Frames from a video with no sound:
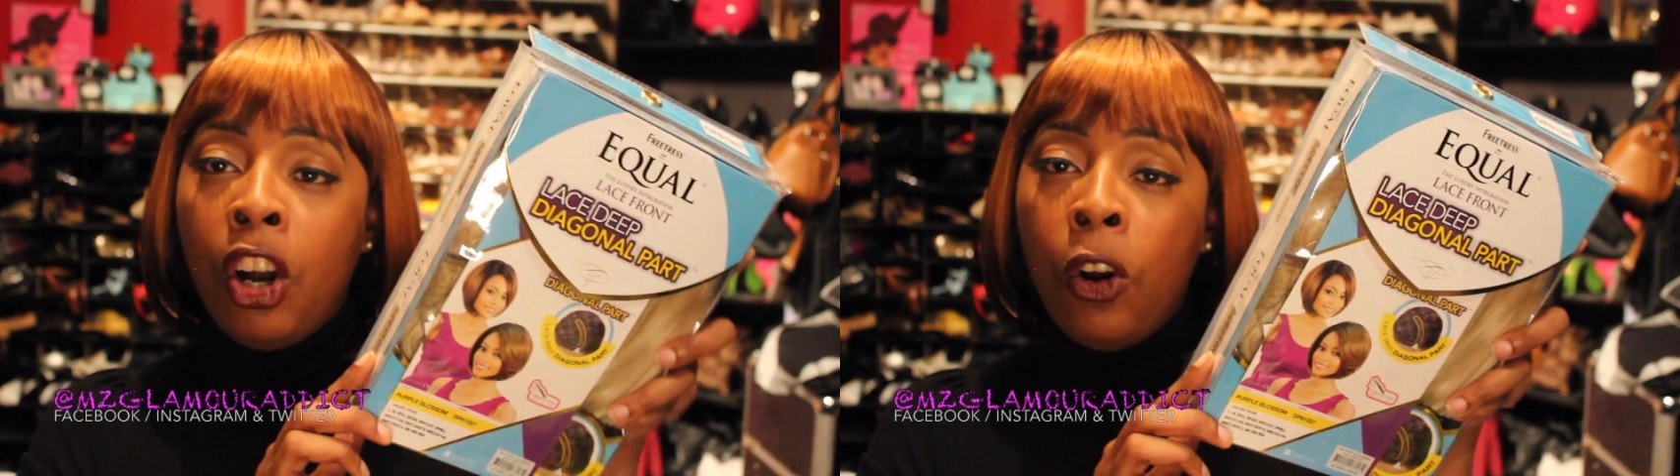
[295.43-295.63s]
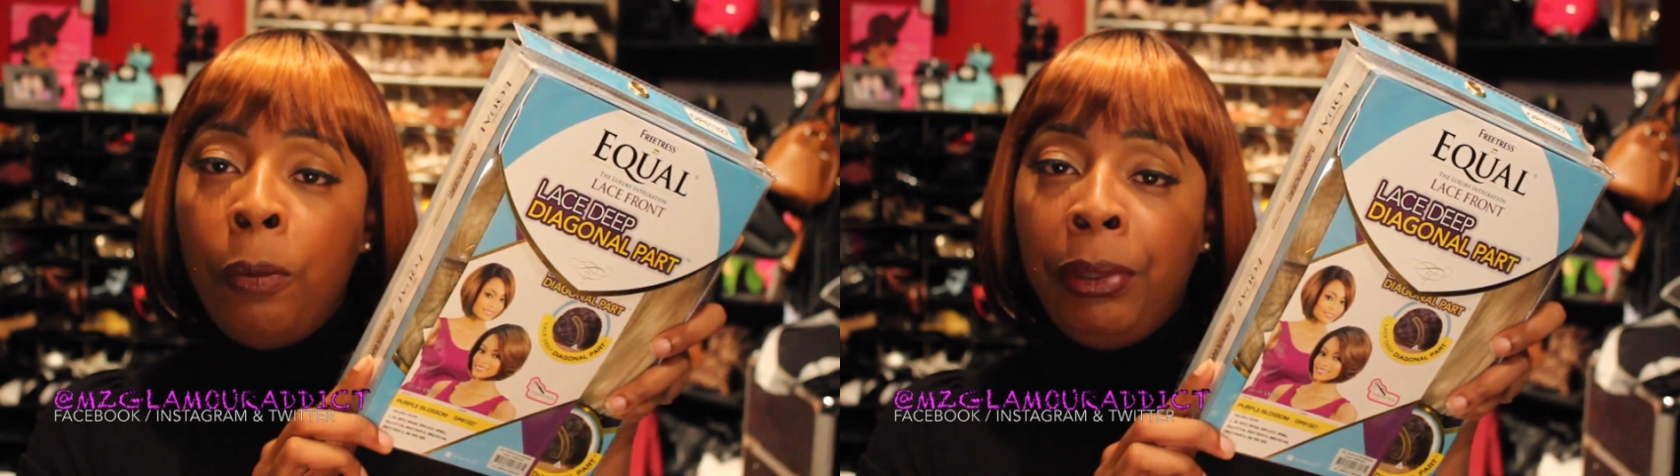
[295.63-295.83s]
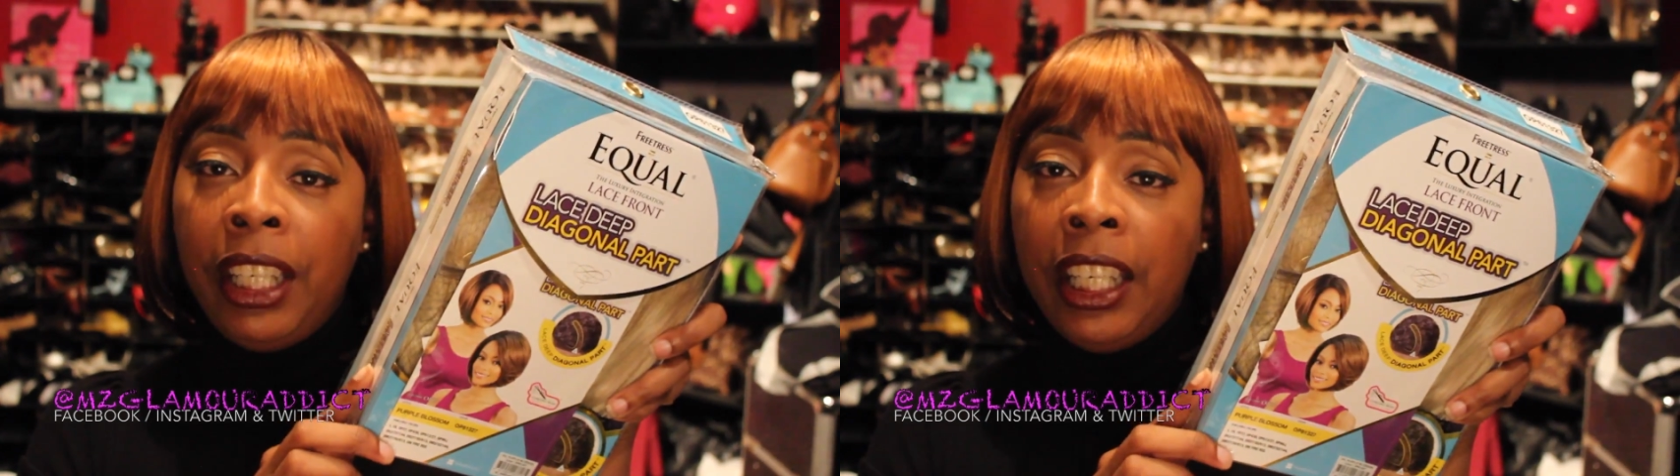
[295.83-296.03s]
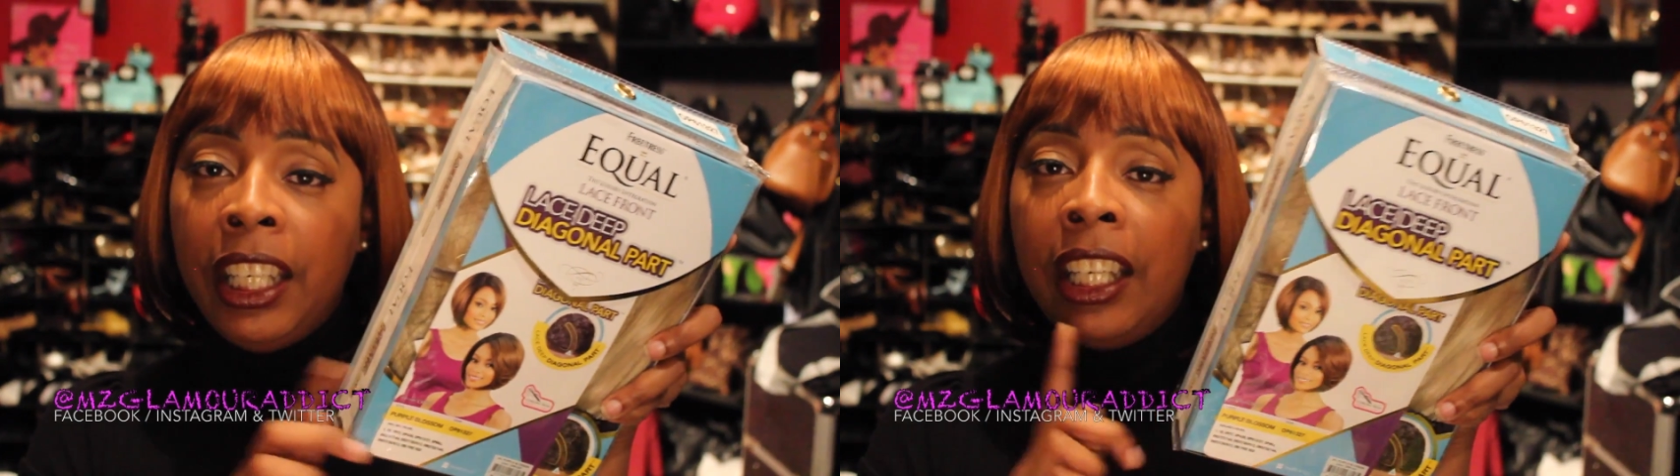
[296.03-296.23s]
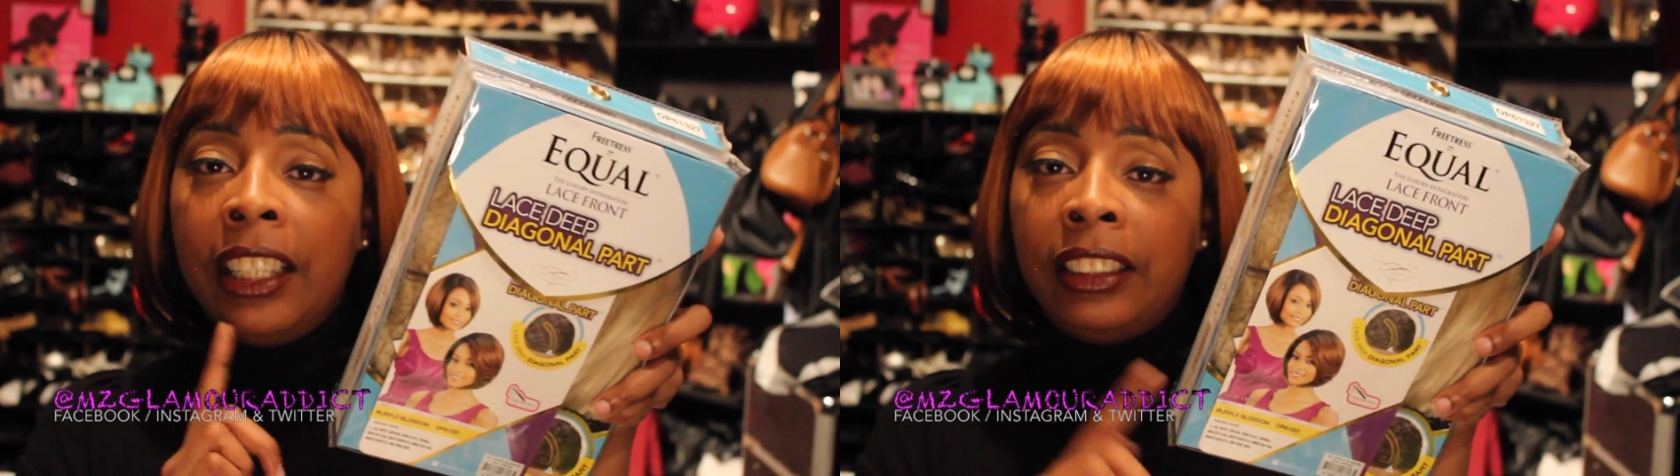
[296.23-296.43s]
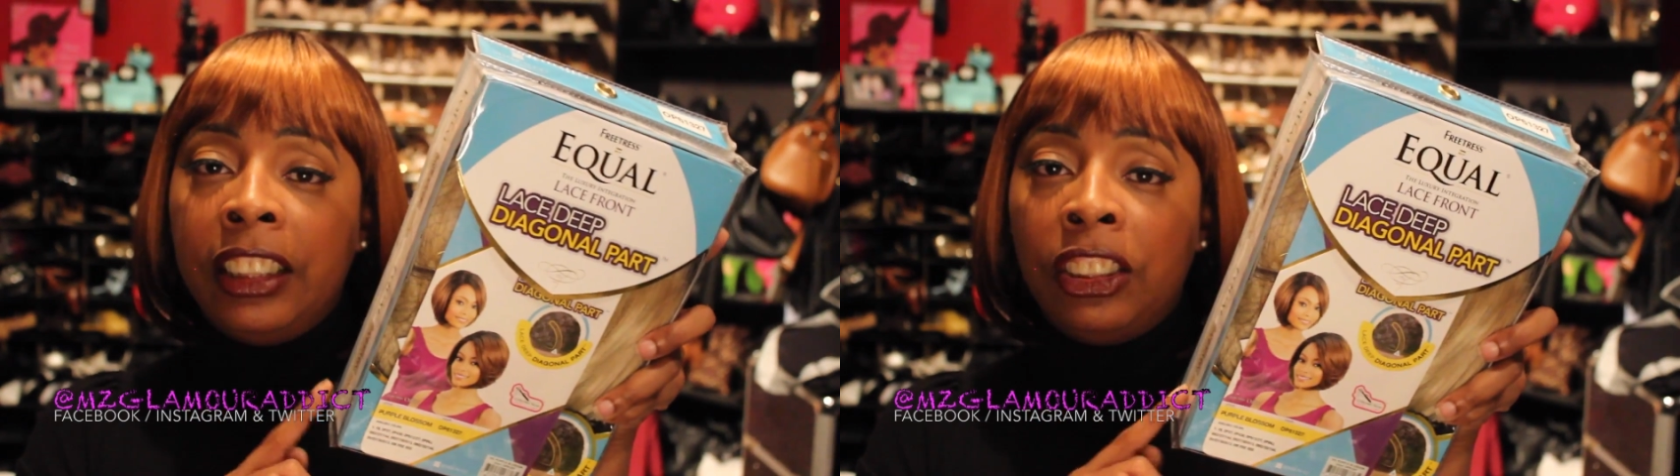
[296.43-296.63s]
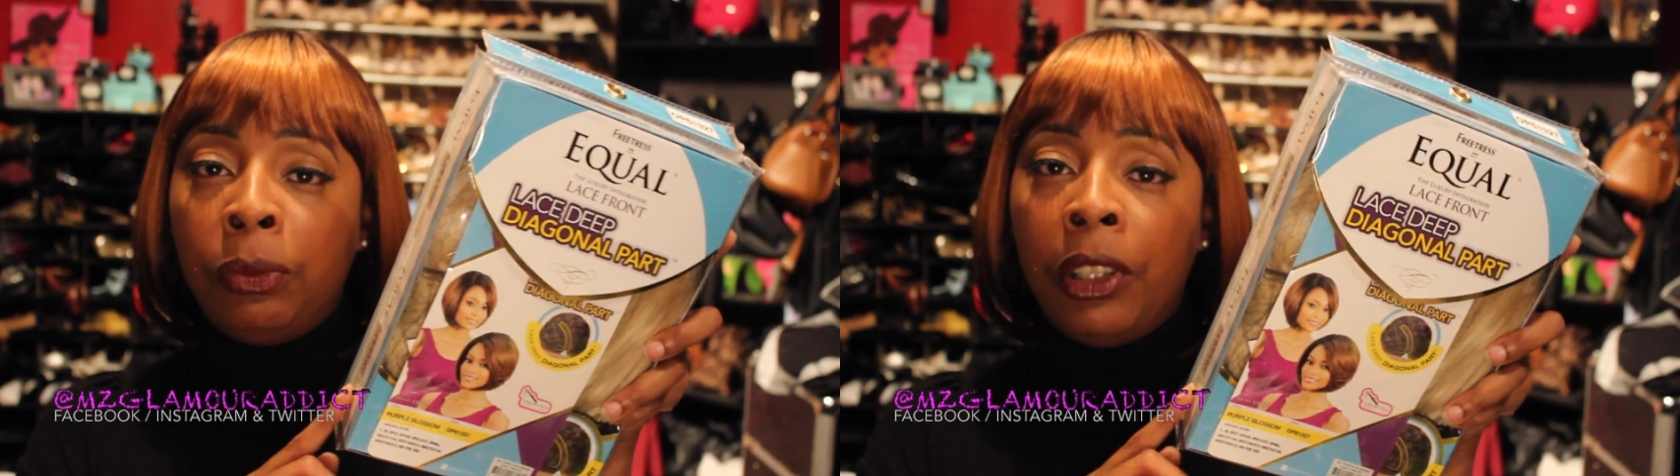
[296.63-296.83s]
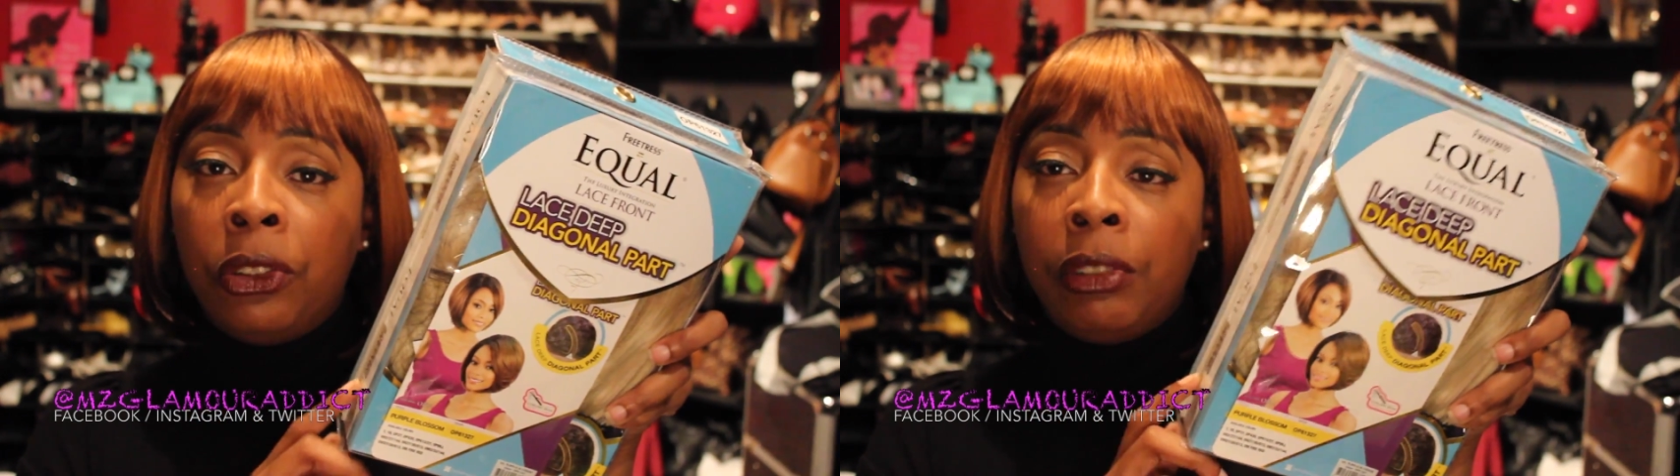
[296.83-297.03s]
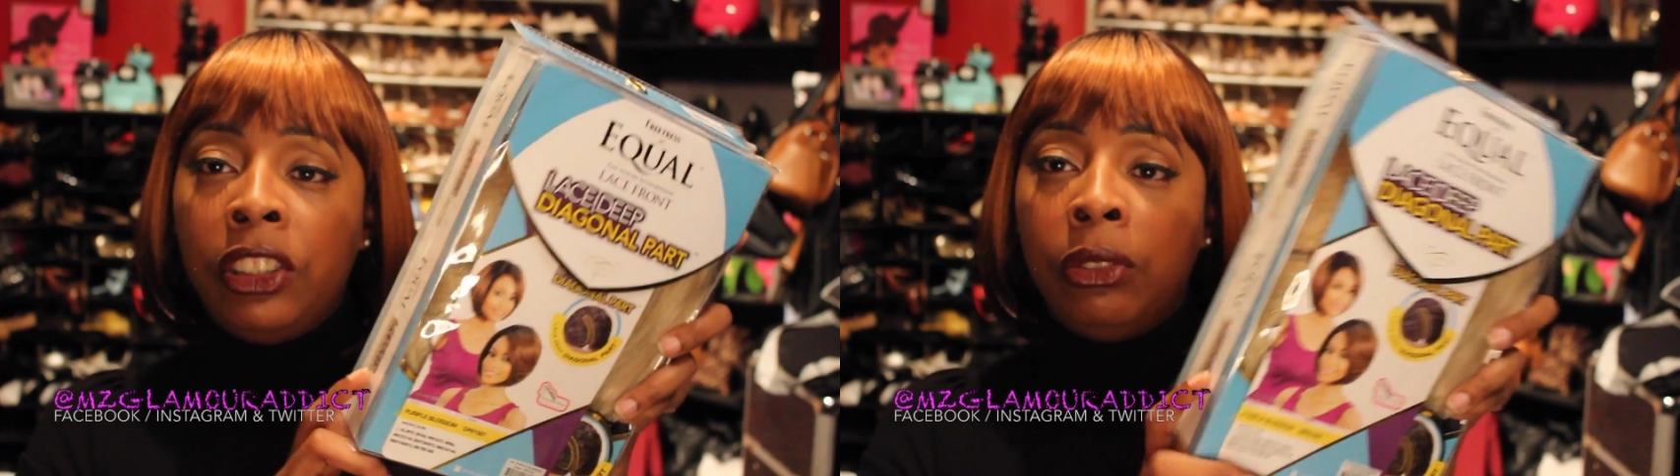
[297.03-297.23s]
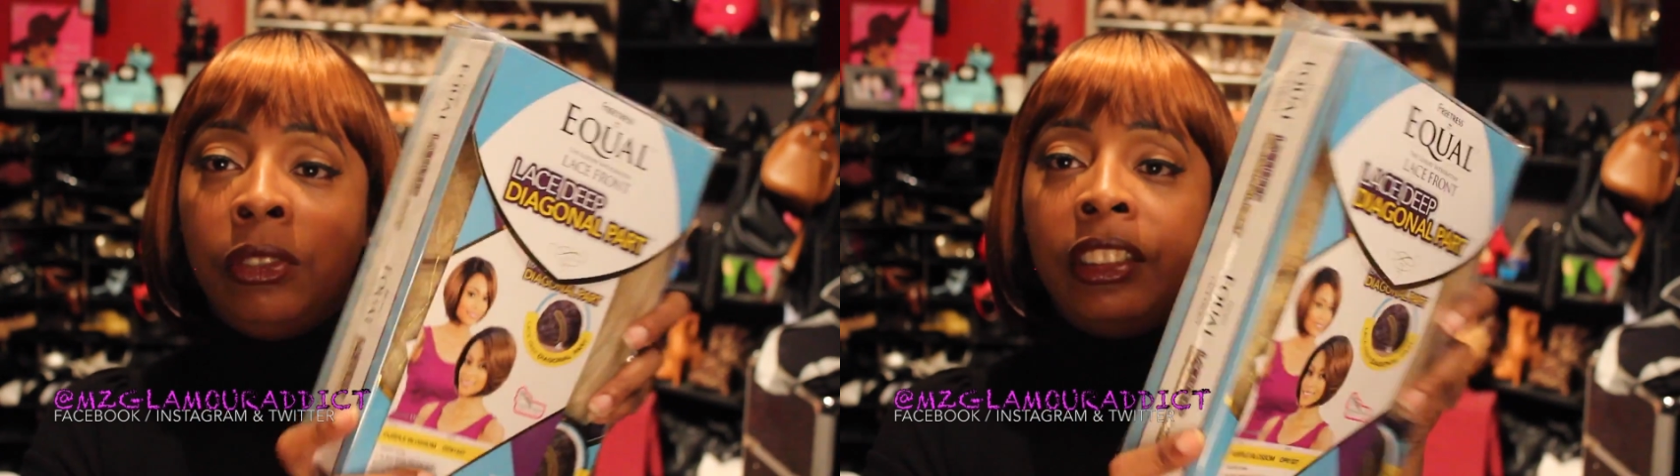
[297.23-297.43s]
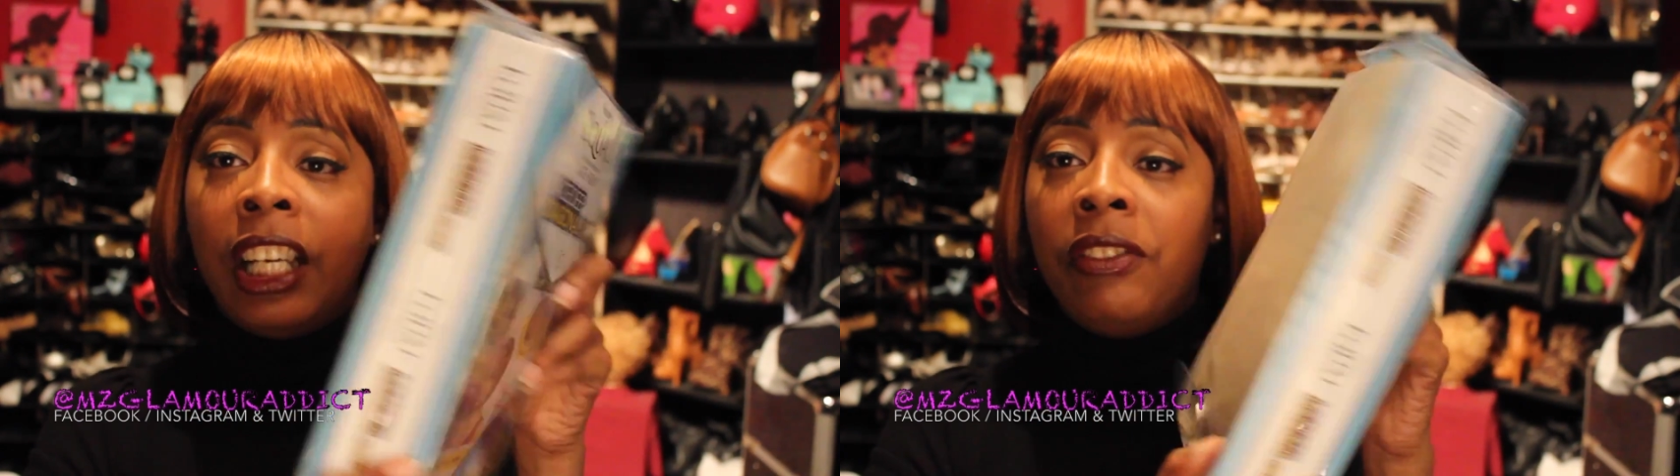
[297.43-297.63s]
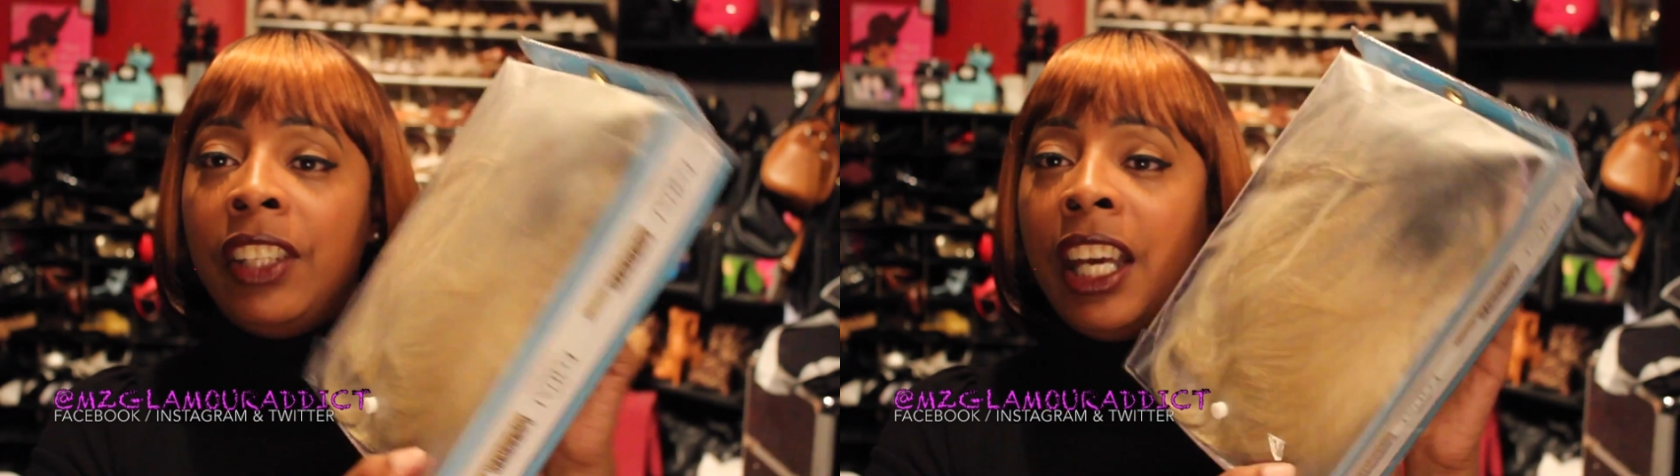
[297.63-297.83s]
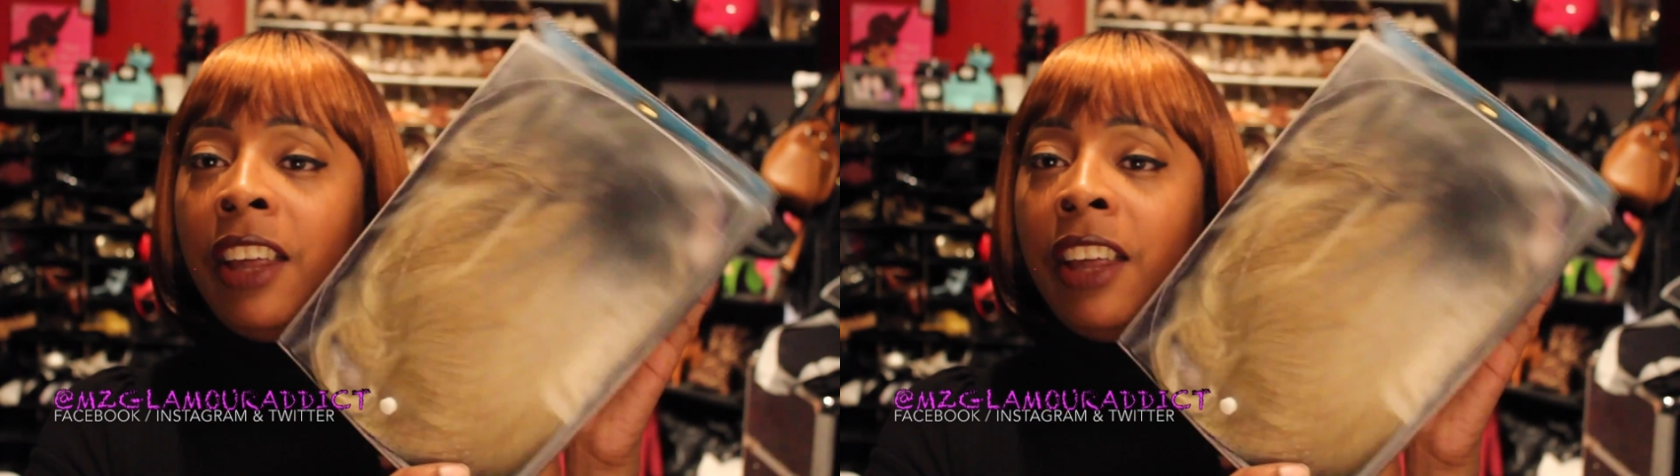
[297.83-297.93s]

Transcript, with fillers: OP61327,